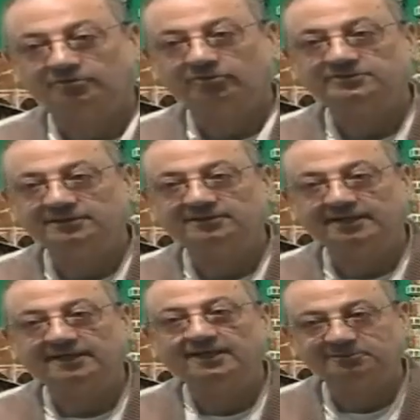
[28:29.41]
question
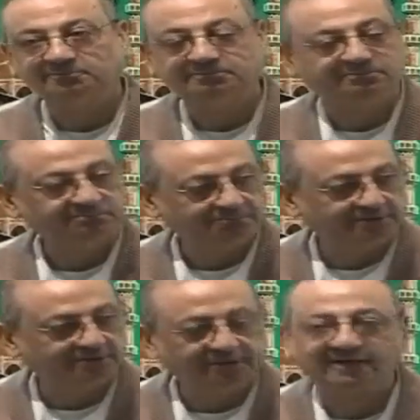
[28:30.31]
that has
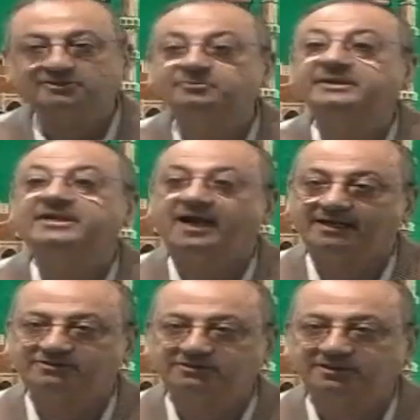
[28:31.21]
that is being
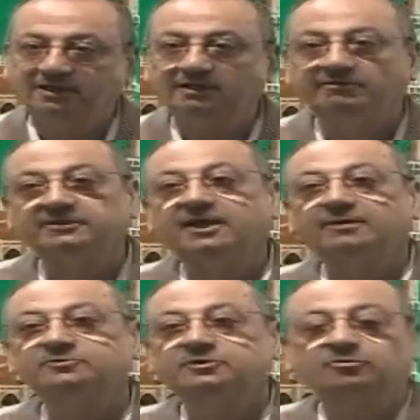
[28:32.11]
asked with the
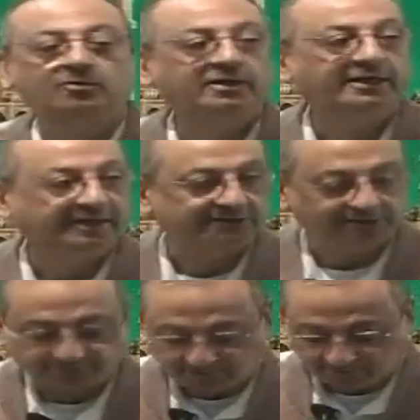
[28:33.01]
Hamzatul
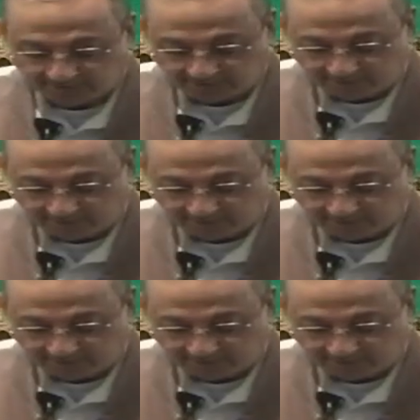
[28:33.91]
Istifam.